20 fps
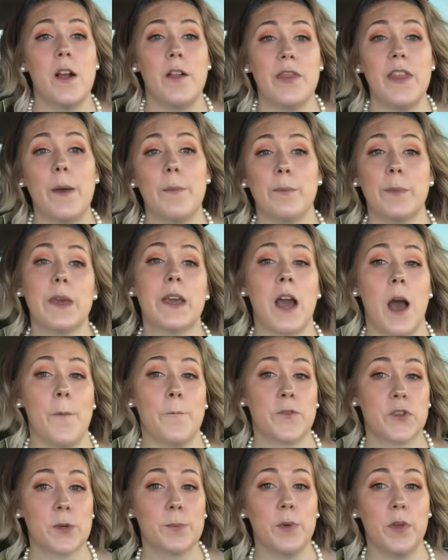them be
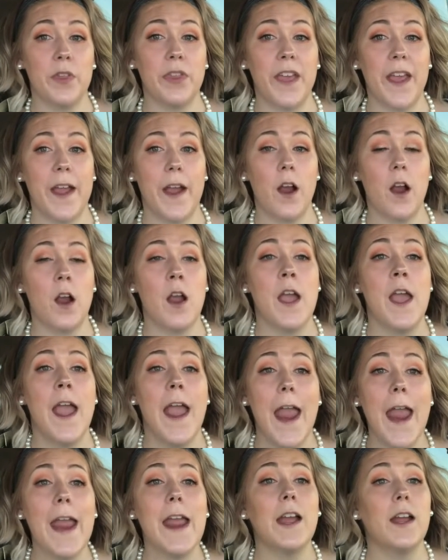comfortable there,
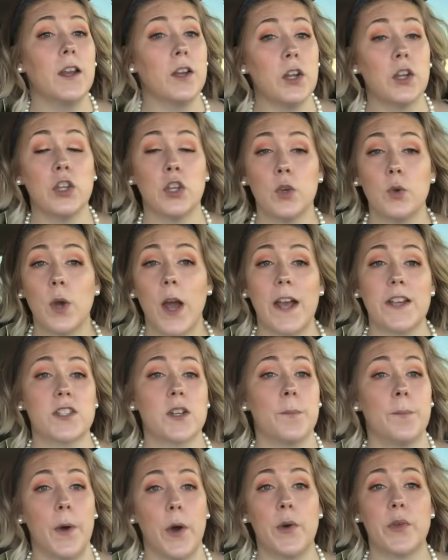and you guys
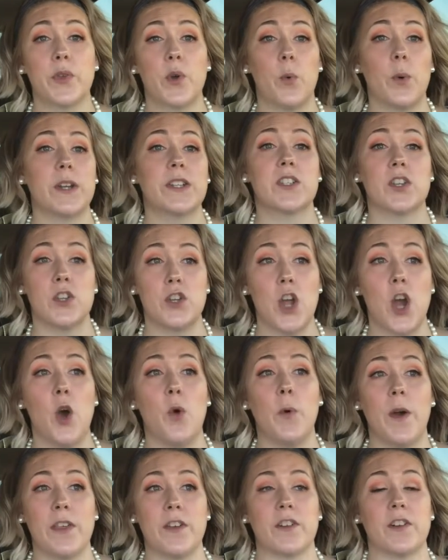are both going to know
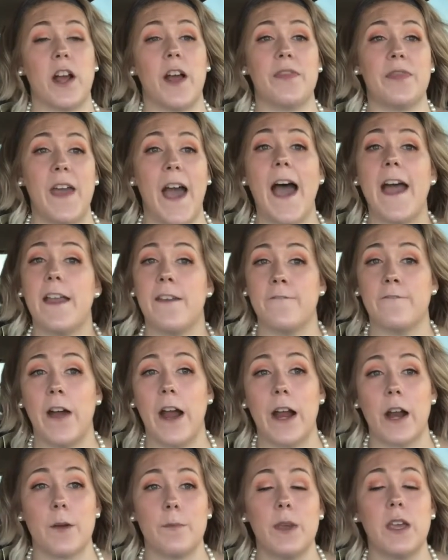whether or not that
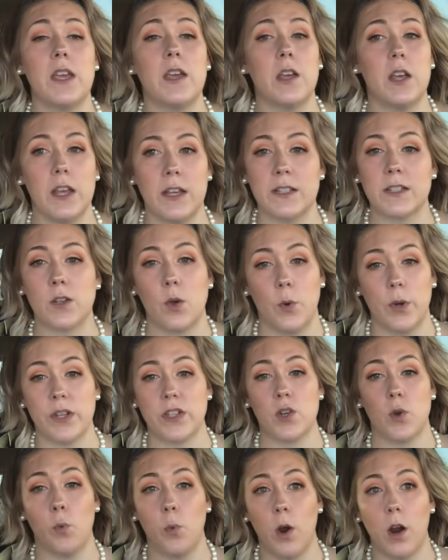environment is going
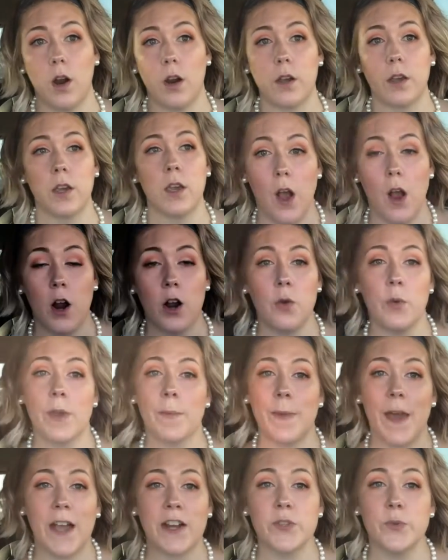to work. We are going
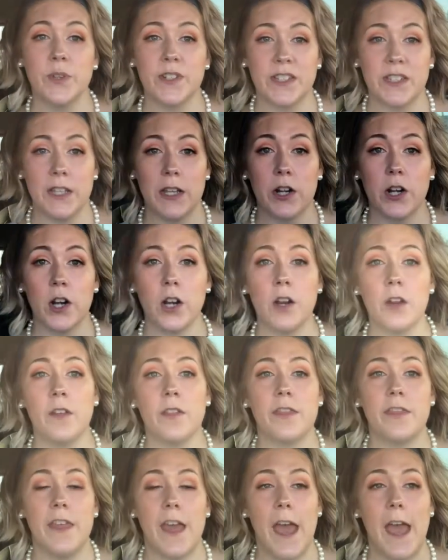back to a sitter
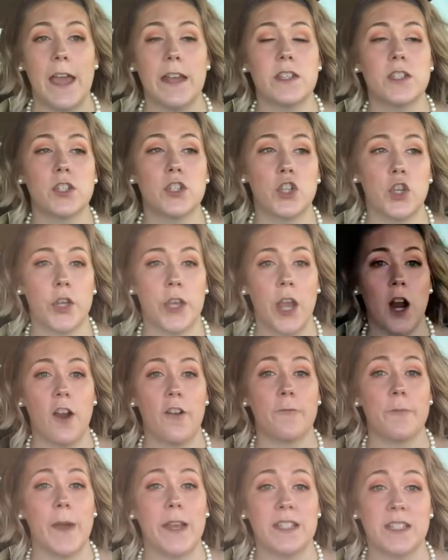that took care
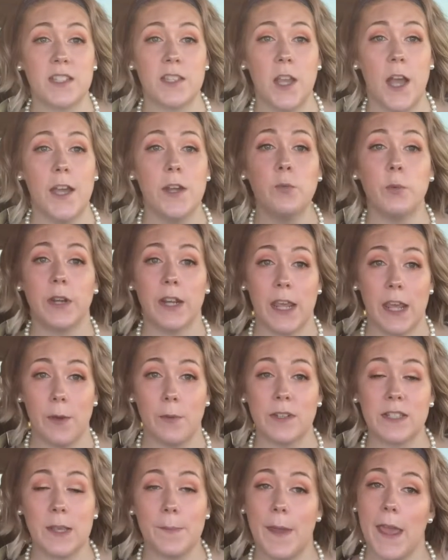of my son when he
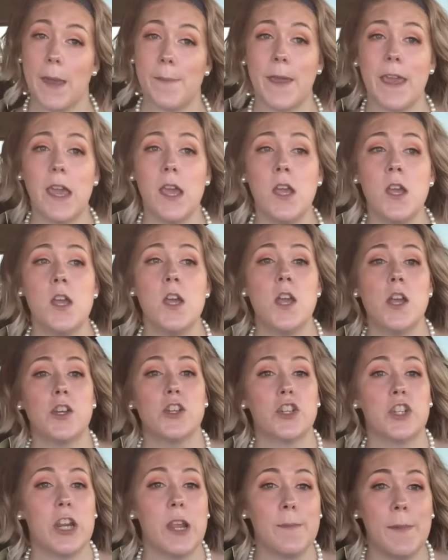was a baby.
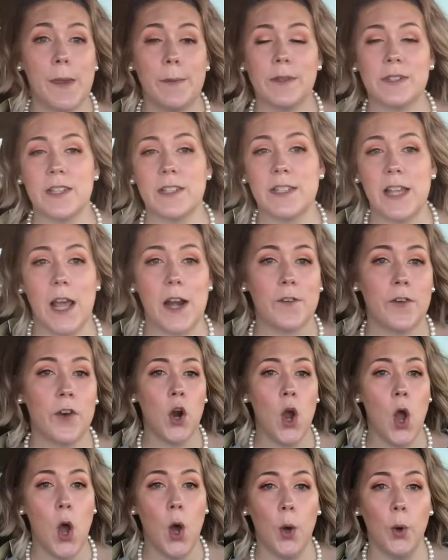She babysits out
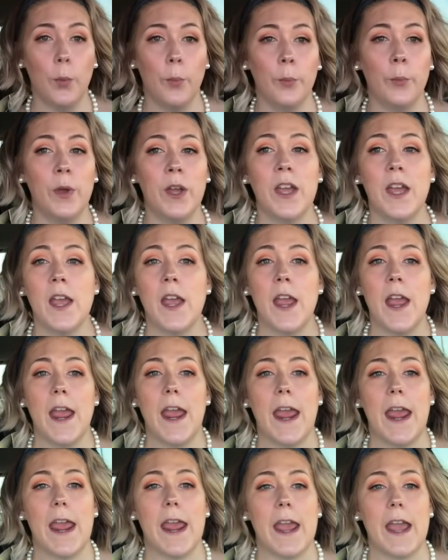
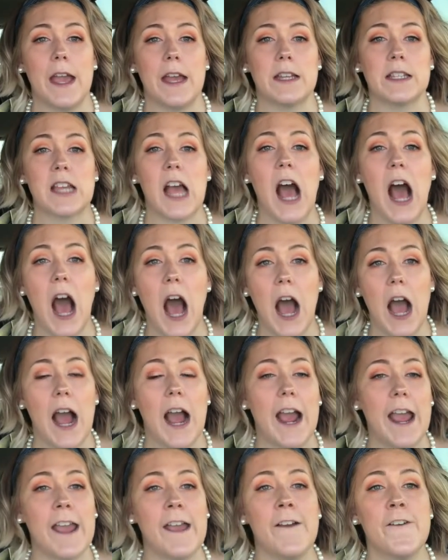home, and
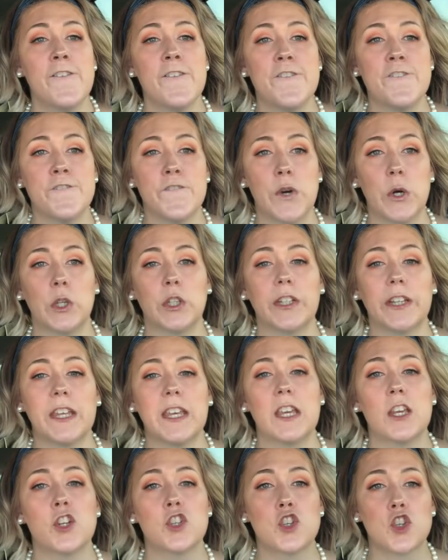I
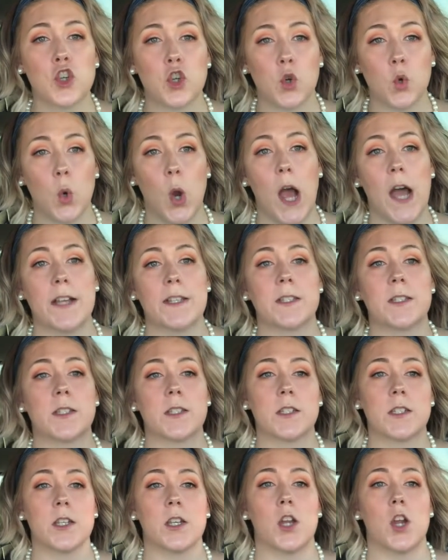fully
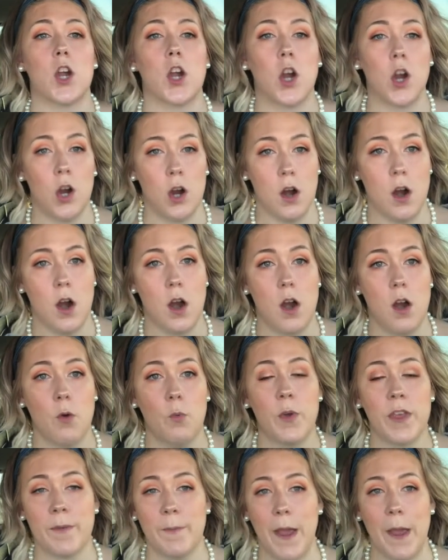trust her
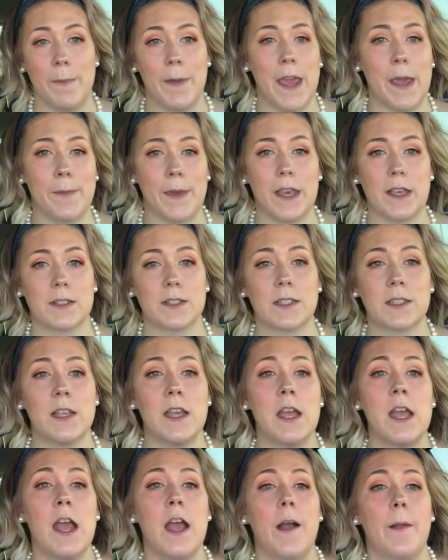with my babies.
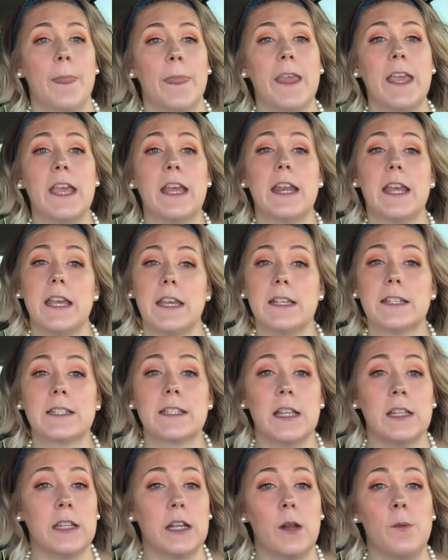It is
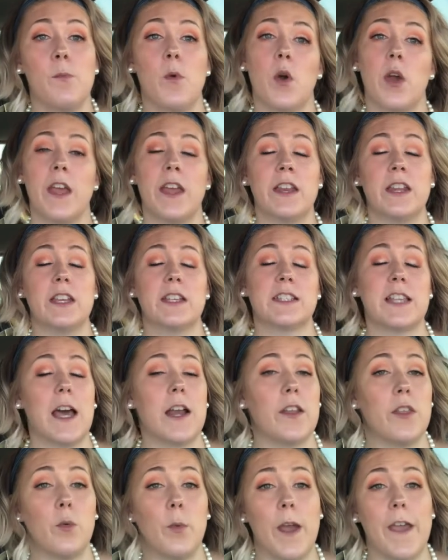a little more, it is
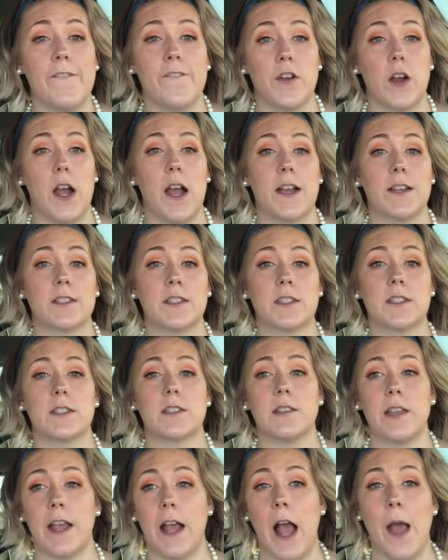out of the way for us.
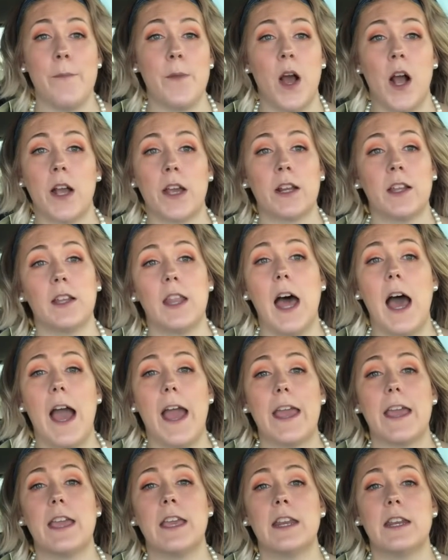Like, I'm not gonna
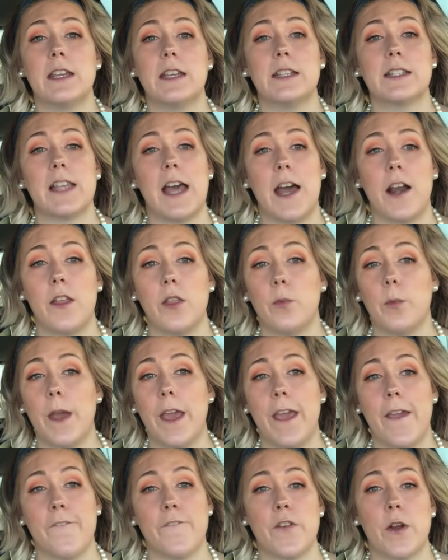lie, it is out of the
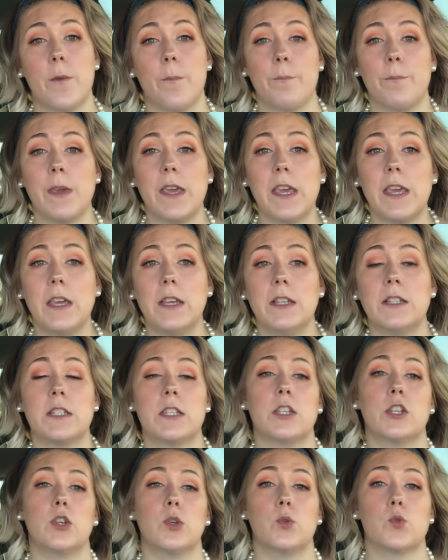way for me
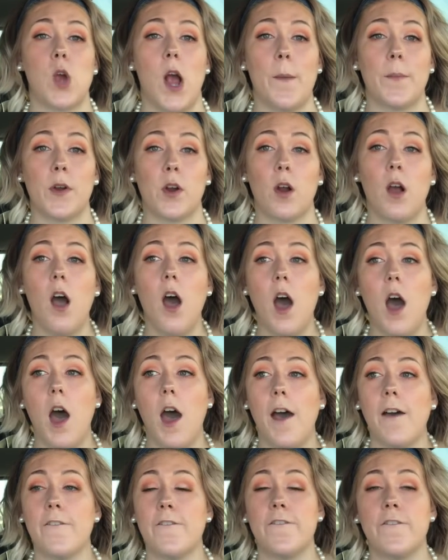to drop her
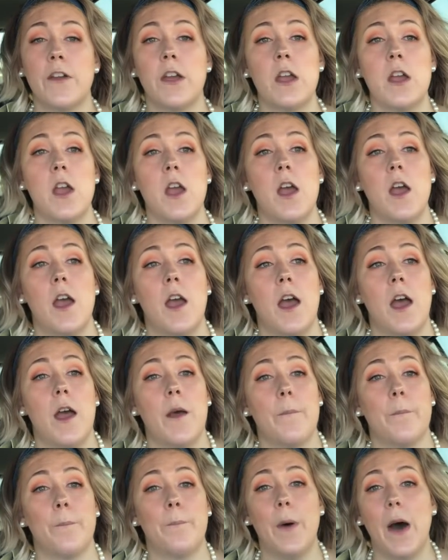off,
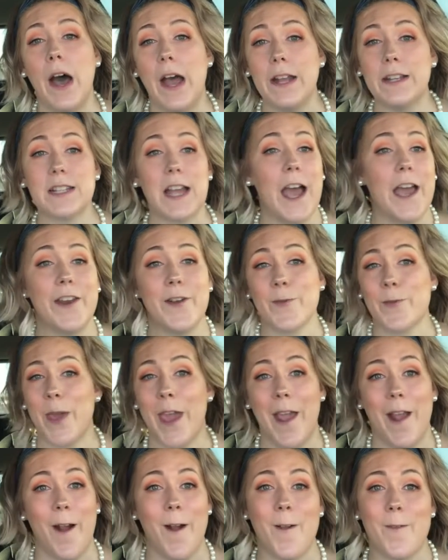but I don't
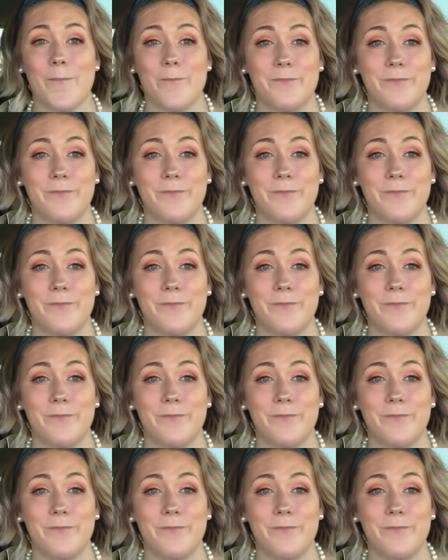care.